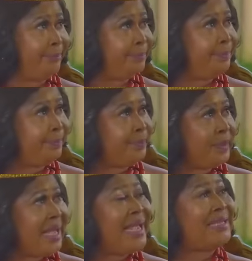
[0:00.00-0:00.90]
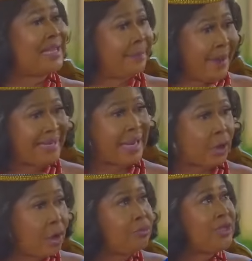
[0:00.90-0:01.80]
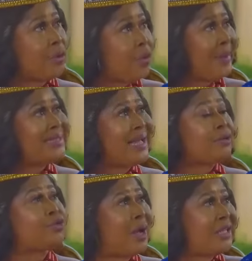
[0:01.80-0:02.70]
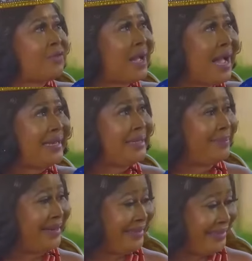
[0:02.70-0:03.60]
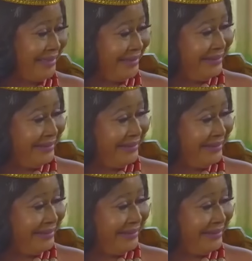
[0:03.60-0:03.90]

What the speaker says: Hmm? It's a man that comes to a woman's house to ask for a hand in marriage.